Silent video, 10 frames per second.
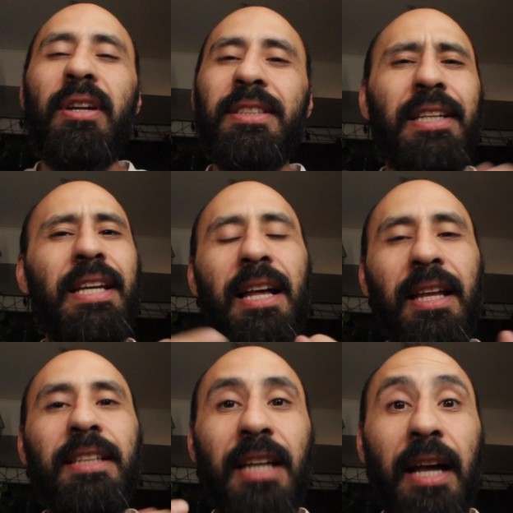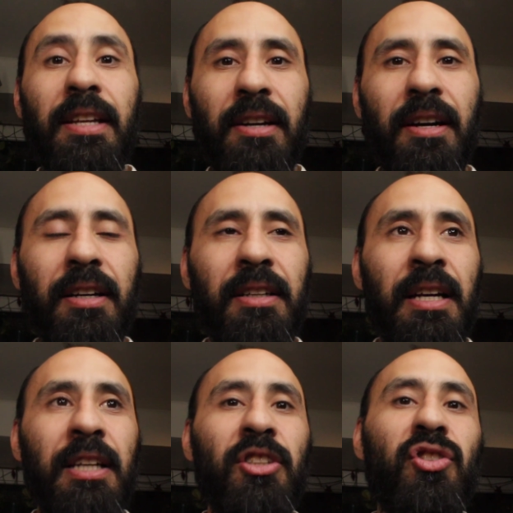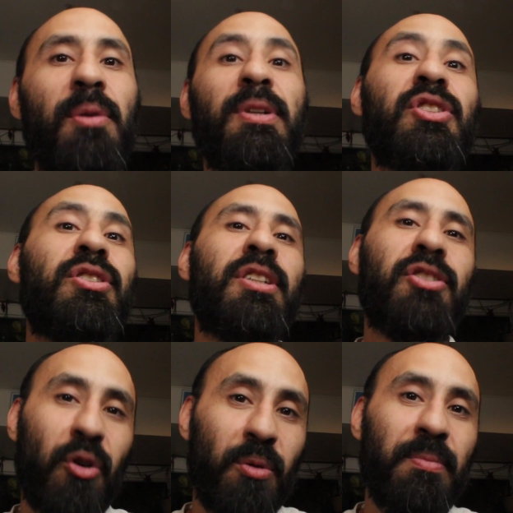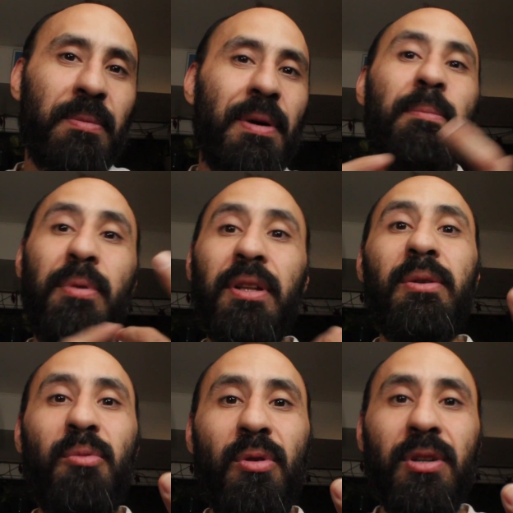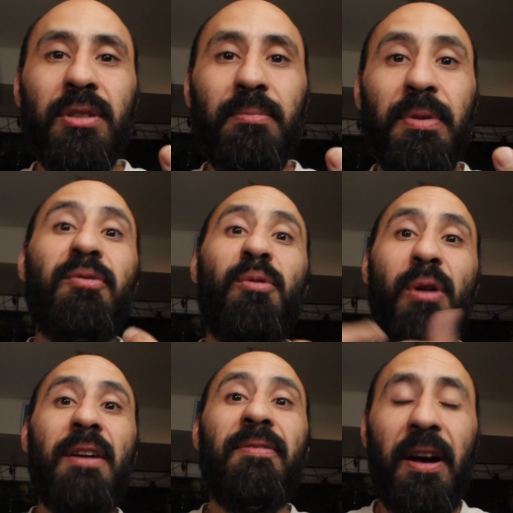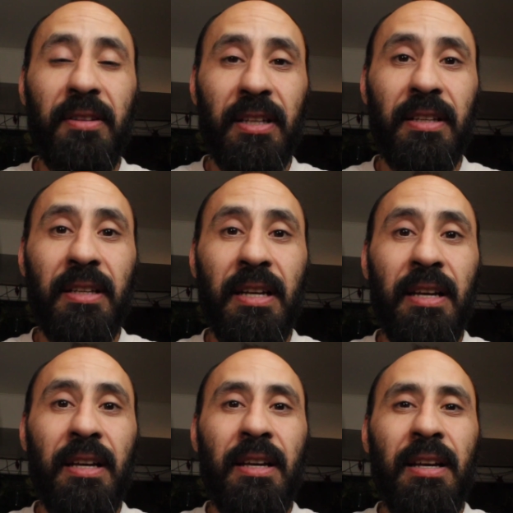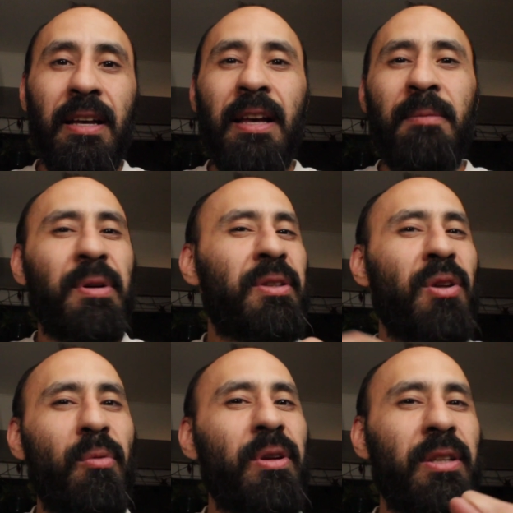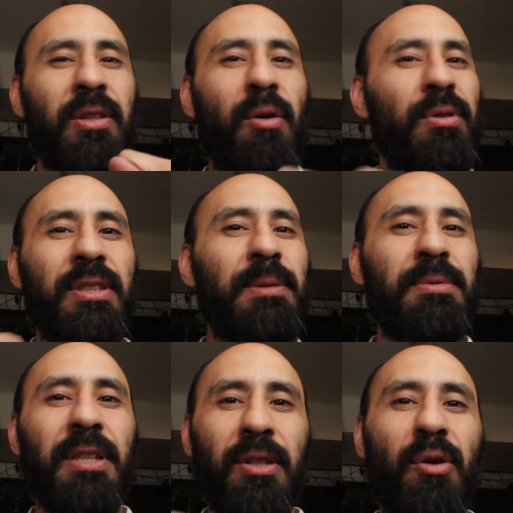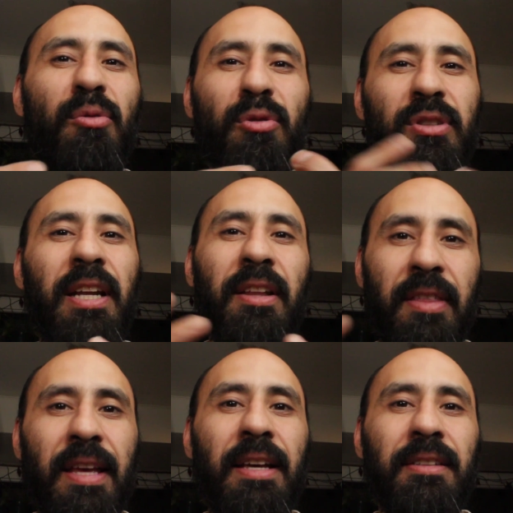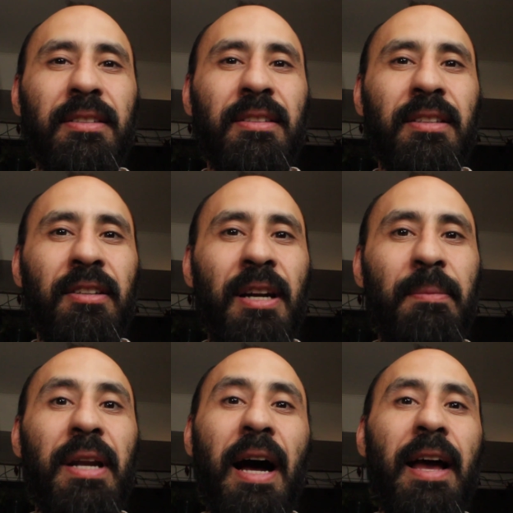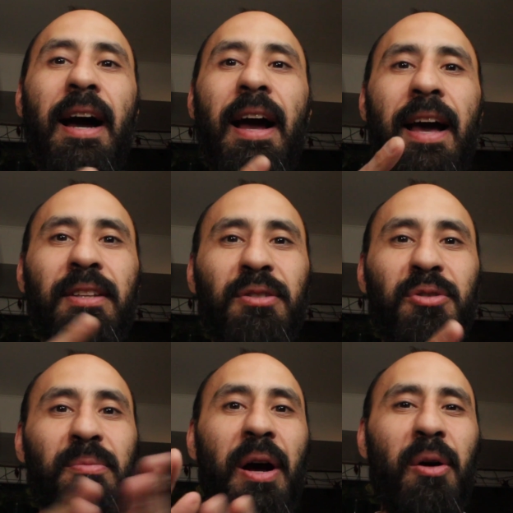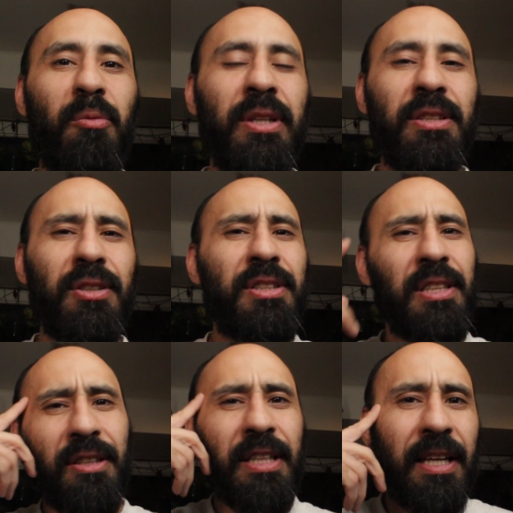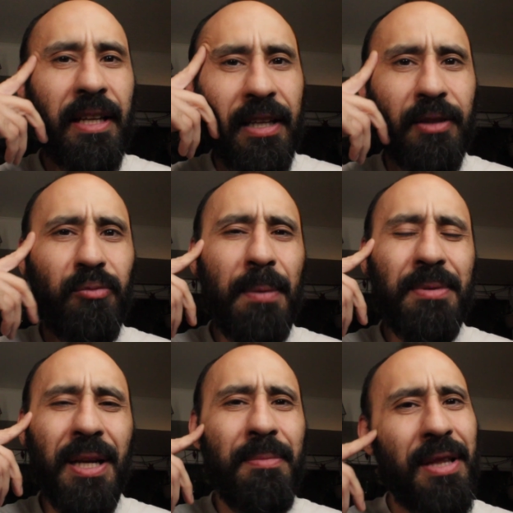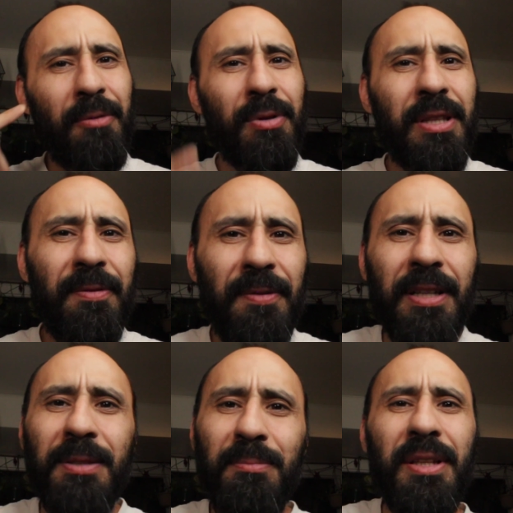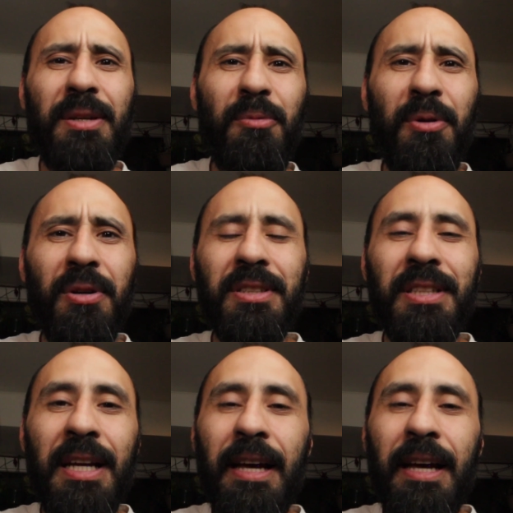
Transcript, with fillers: and say, yeah, I like Skottie Young, someone should have told me about Bully Wars before I found it but no one no one seems to know those kind of things you know what i mean i i had to do my own research and look at his website and be like what the fuck is bully wars